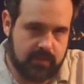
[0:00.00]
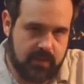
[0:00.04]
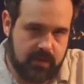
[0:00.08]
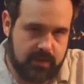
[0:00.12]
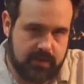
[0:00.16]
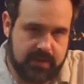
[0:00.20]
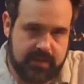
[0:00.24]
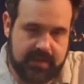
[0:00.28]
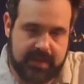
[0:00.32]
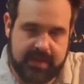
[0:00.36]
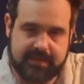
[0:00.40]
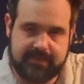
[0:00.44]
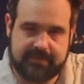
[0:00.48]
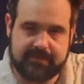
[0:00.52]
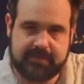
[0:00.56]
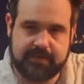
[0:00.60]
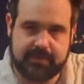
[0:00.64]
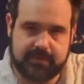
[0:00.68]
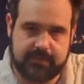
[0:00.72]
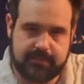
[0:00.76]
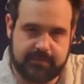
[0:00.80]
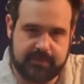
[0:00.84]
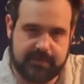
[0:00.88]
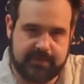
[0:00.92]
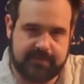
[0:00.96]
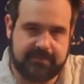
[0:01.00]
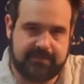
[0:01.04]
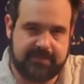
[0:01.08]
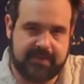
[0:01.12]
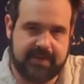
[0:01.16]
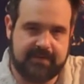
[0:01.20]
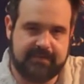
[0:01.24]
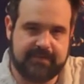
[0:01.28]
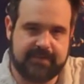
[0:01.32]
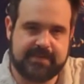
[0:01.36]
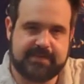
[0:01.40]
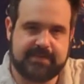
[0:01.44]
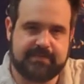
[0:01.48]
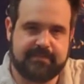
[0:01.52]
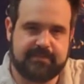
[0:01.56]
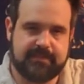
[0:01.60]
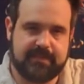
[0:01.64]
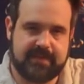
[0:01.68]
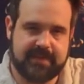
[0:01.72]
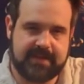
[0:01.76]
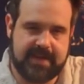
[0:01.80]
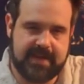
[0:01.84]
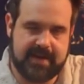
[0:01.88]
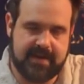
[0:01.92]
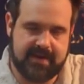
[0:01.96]
a lot of good wood flavors.
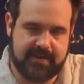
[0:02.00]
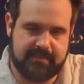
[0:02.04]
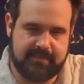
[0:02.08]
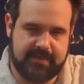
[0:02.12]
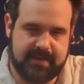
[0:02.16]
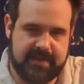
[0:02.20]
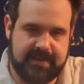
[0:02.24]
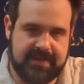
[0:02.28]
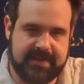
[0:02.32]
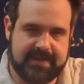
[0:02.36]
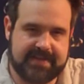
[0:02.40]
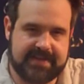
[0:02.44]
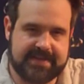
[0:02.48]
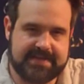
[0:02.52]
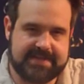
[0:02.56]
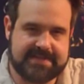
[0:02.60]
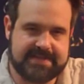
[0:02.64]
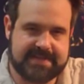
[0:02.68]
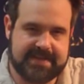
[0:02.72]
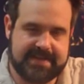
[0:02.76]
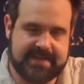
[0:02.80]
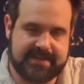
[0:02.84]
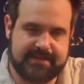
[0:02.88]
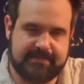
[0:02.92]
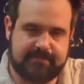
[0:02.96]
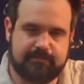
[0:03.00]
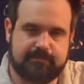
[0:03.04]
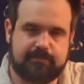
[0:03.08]
Caramel, like I said.